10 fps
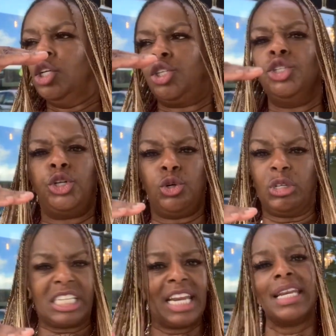
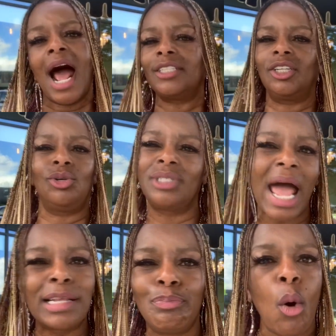to-dos and not to-dos.
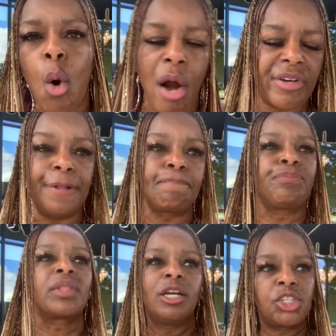That's boring.
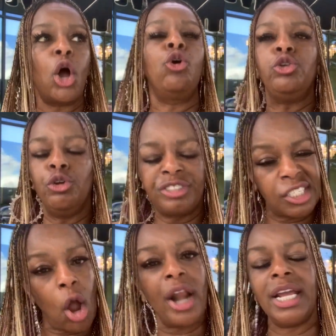So you
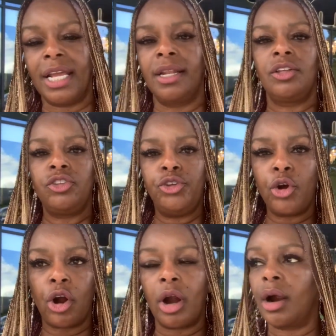started
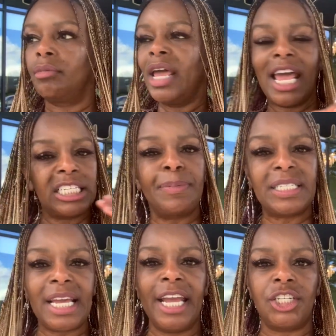your
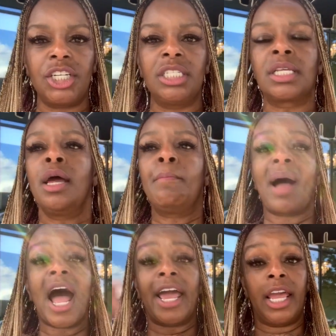expectations
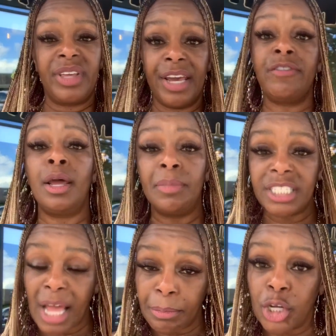by giving them
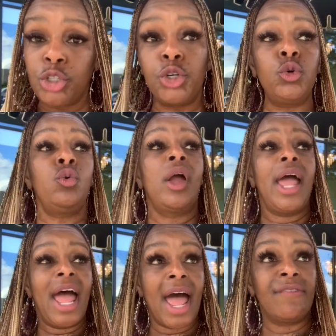something to do,
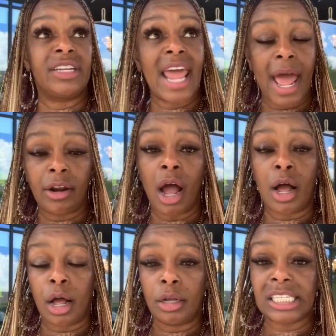having that
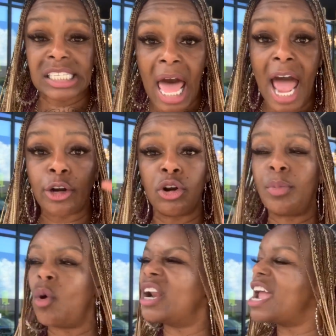uh, slide on the
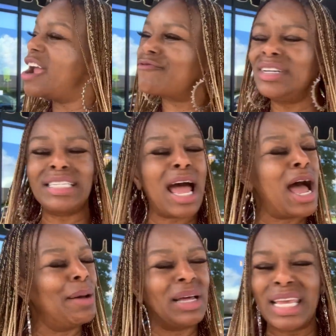board every
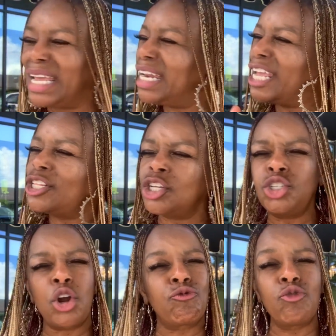time a kid enters
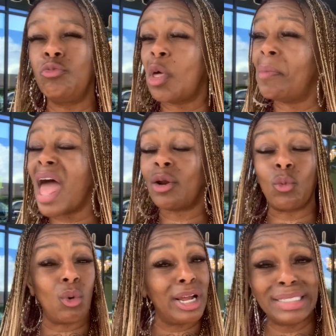your room, no matter
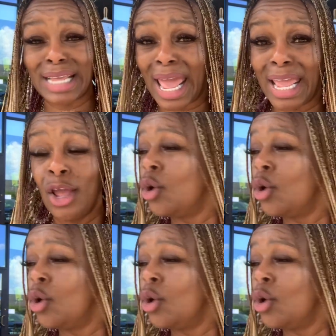what day,